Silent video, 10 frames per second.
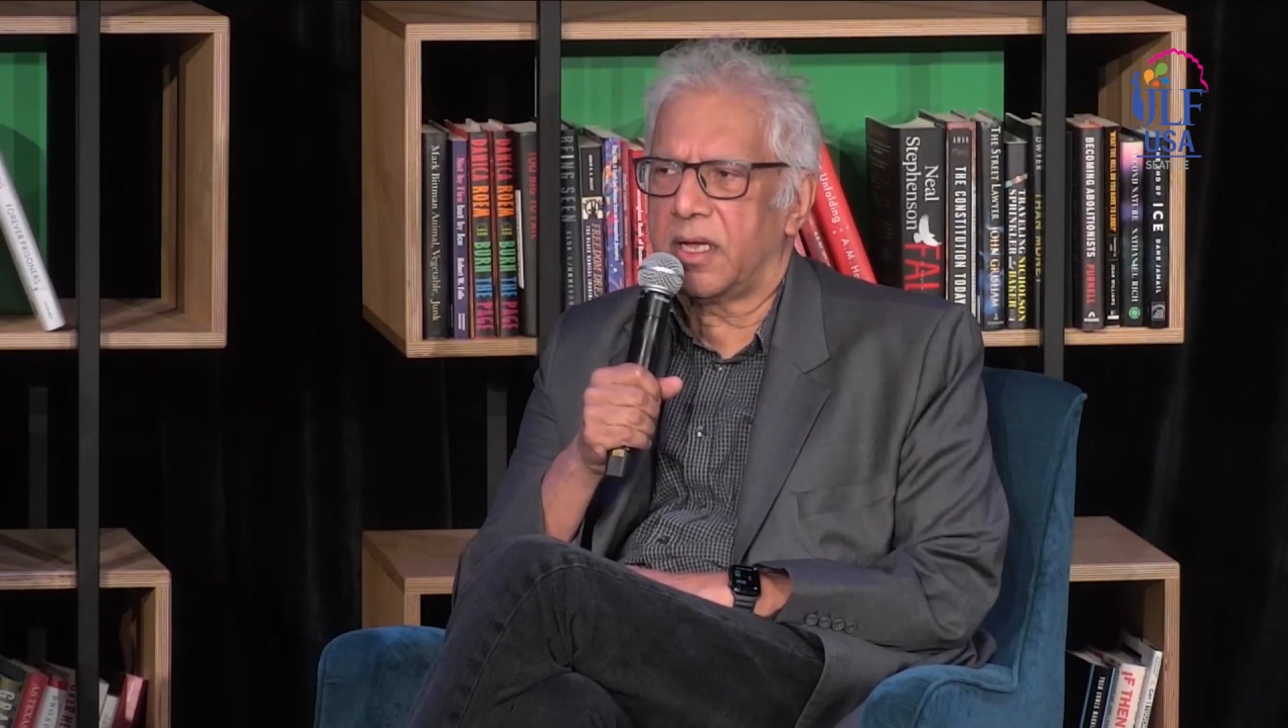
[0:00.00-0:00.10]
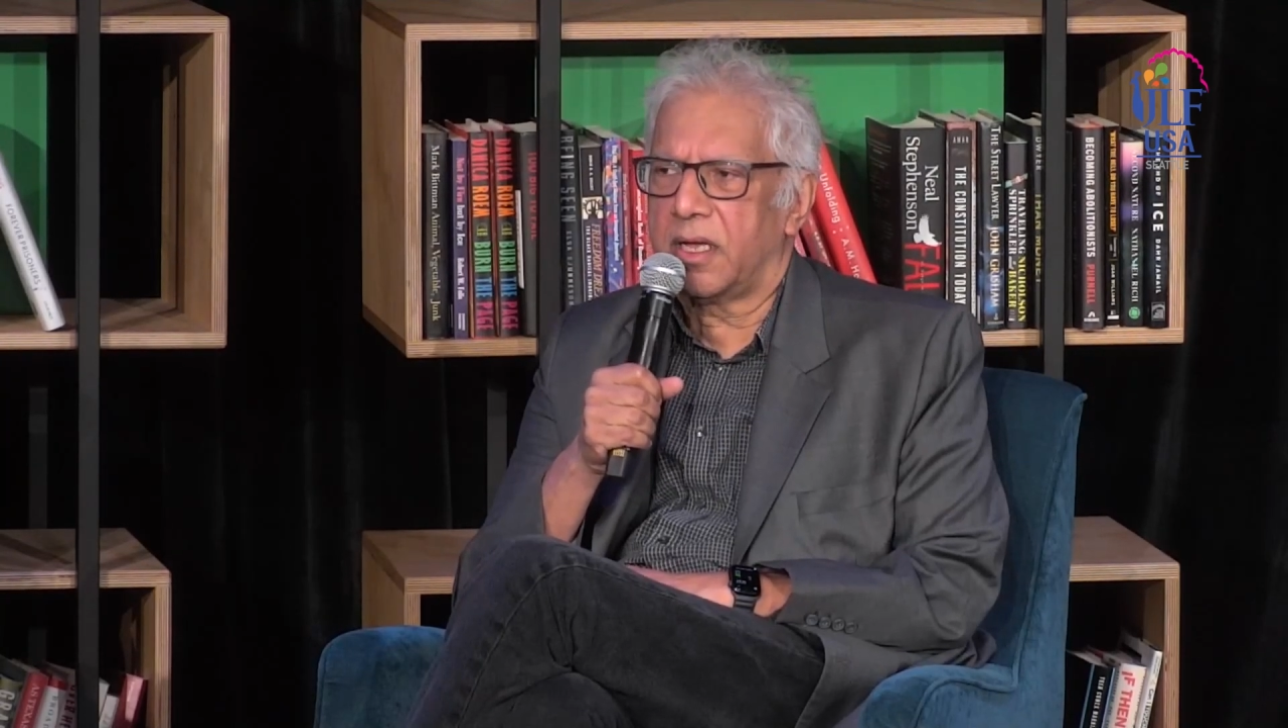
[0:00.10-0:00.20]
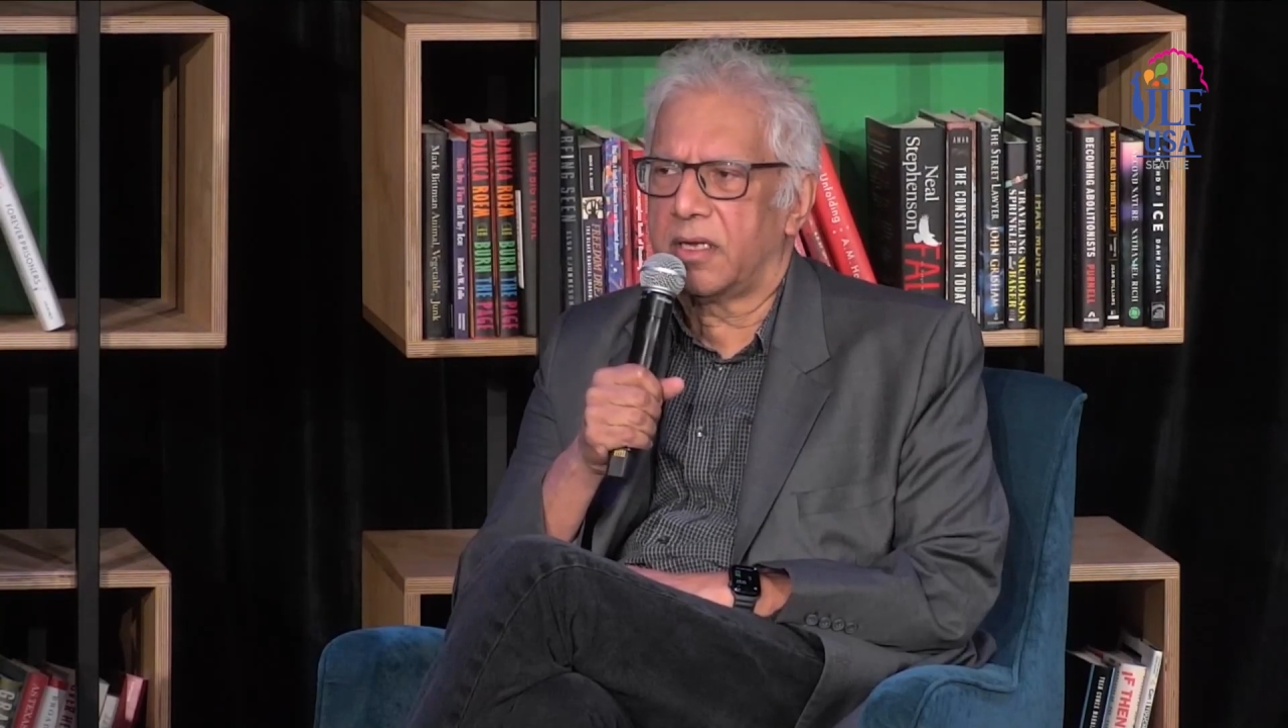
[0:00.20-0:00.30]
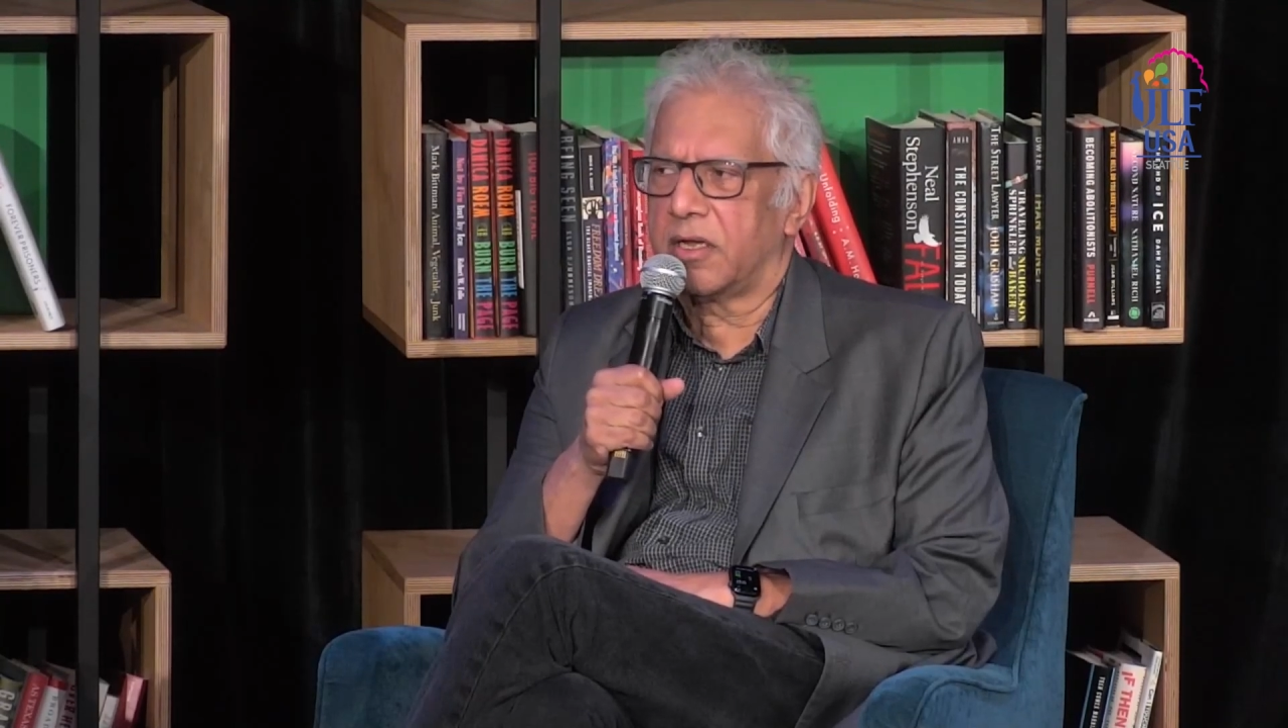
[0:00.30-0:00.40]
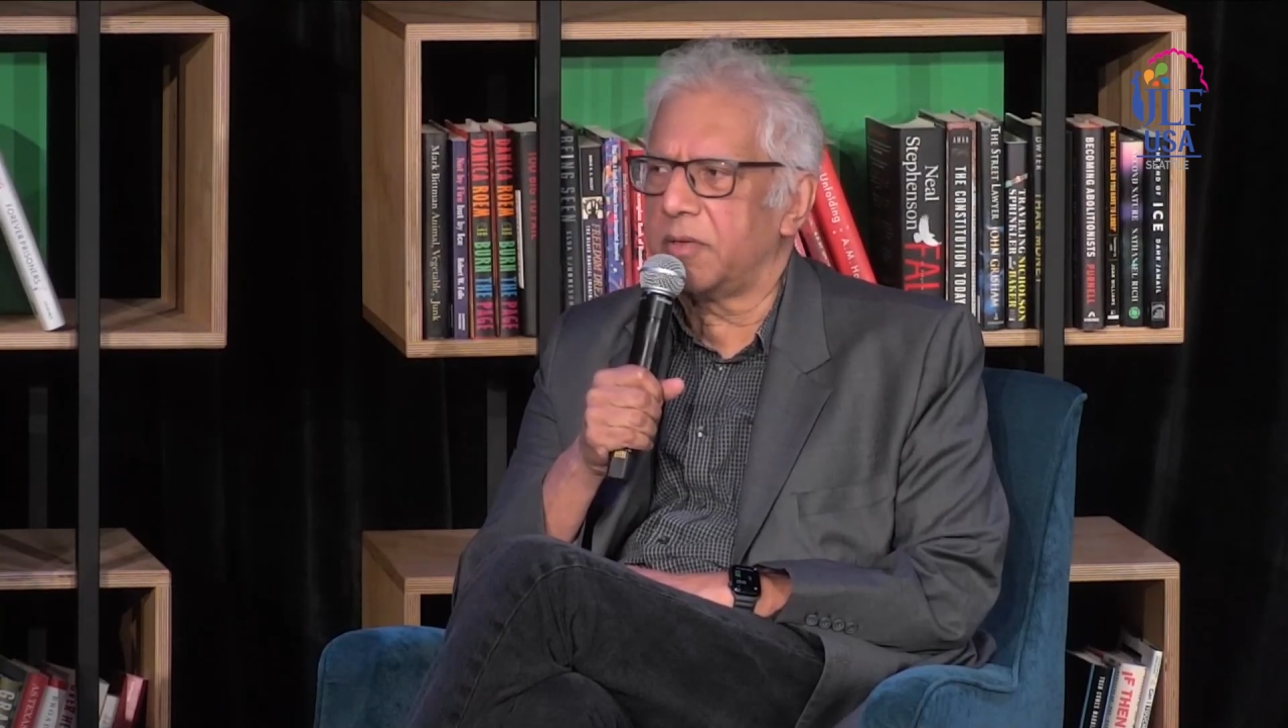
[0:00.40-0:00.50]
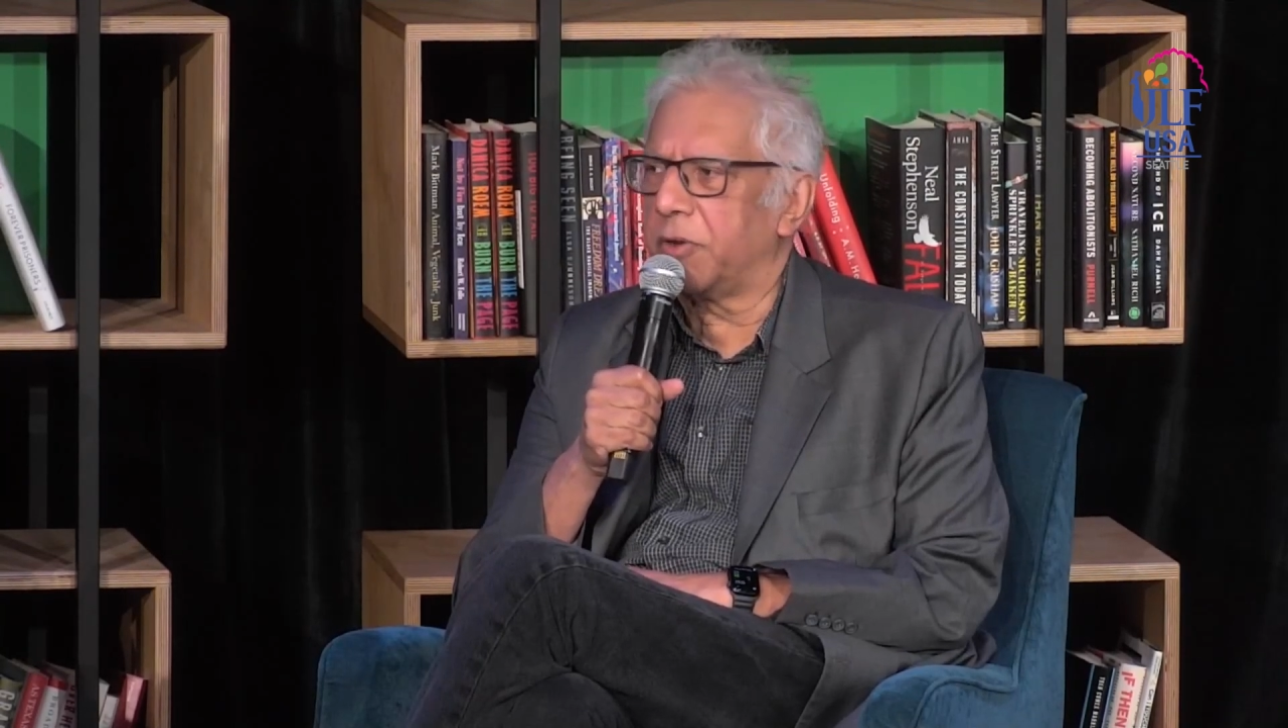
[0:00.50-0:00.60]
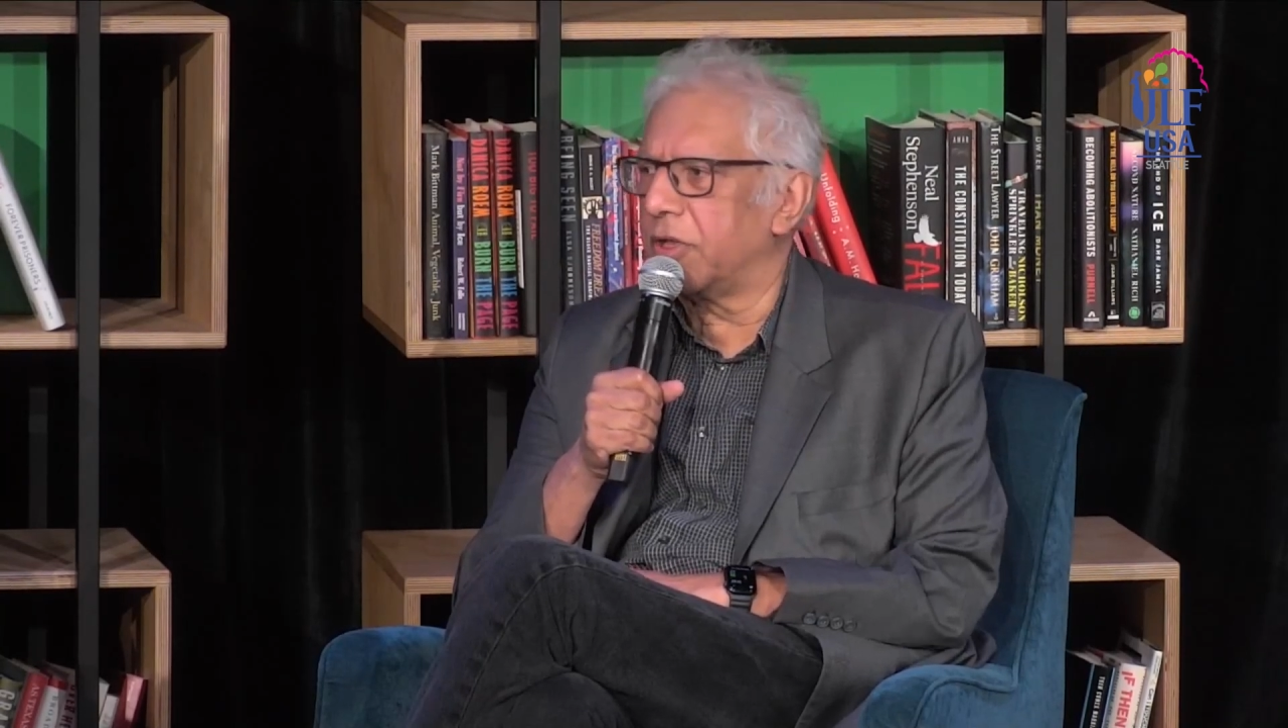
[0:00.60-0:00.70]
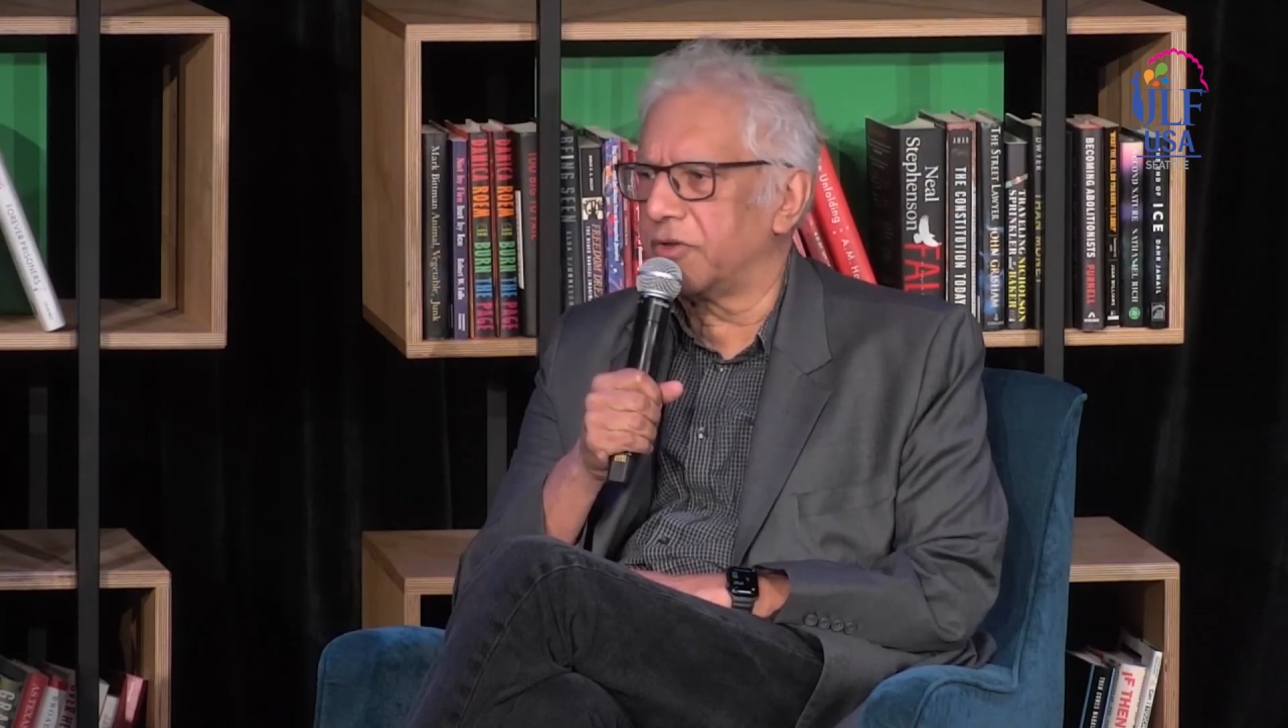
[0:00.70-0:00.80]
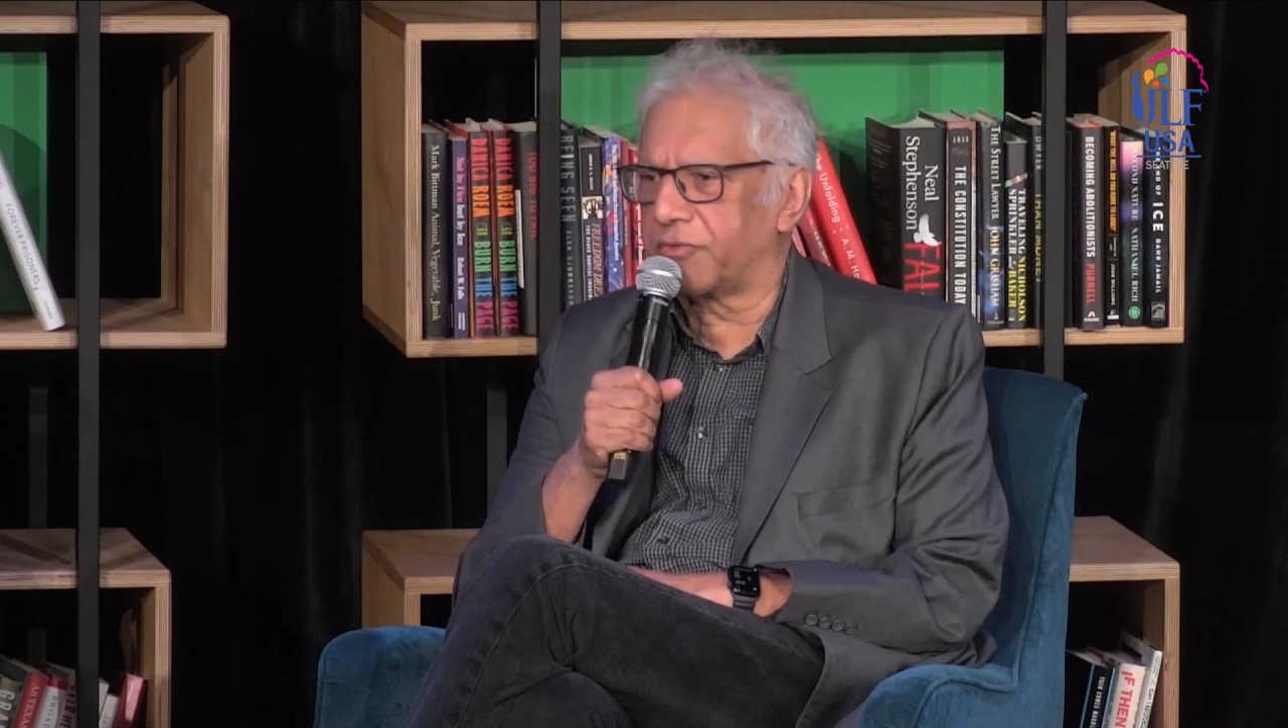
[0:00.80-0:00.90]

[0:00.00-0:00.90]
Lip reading: Naipaul has